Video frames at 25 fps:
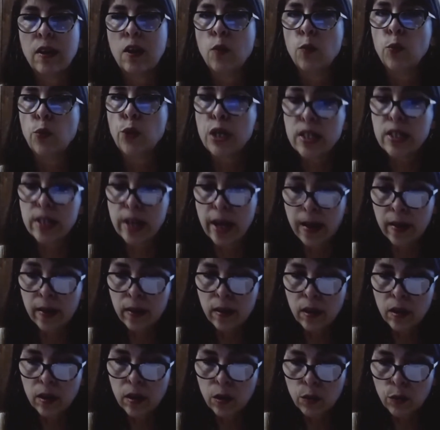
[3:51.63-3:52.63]
pretend
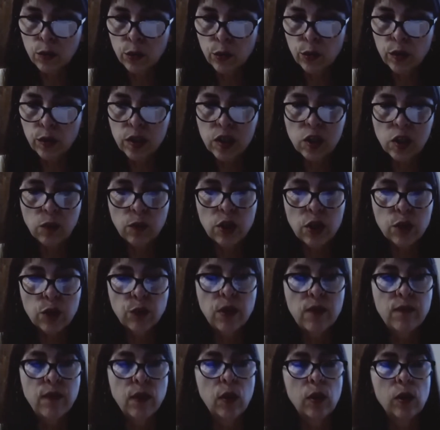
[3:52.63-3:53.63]
that the rules to which
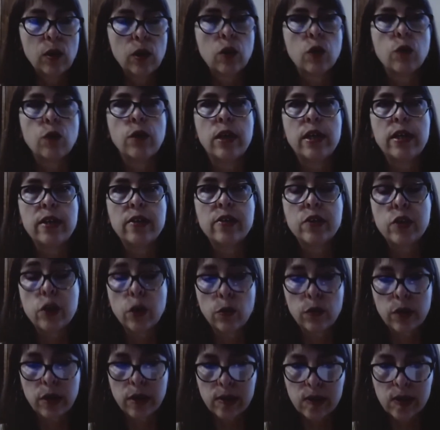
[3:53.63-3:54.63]
we've all agreed
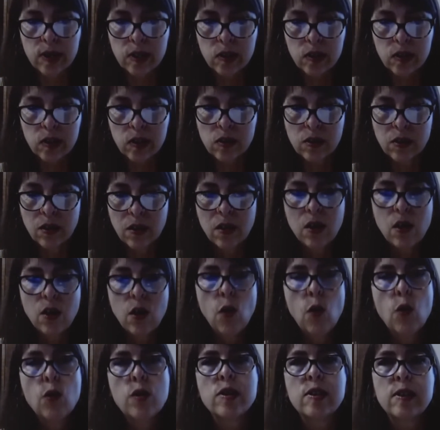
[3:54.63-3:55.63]
don't exist,
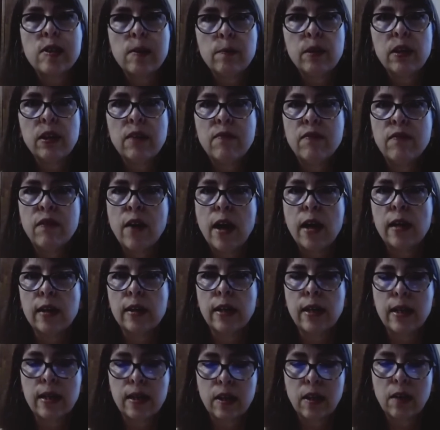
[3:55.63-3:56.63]
or simply
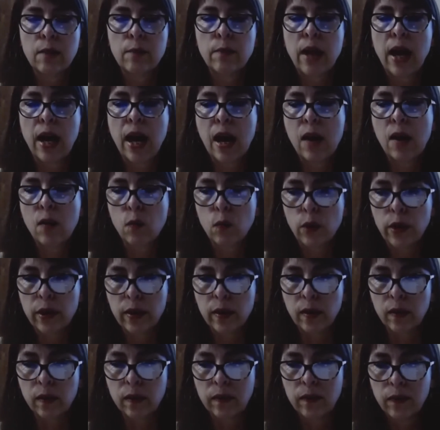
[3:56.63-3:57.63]
violate them at
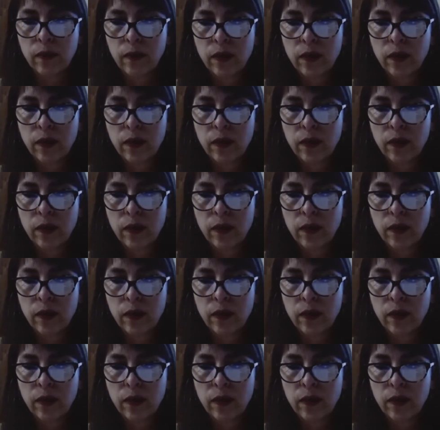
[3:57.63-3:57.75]
will.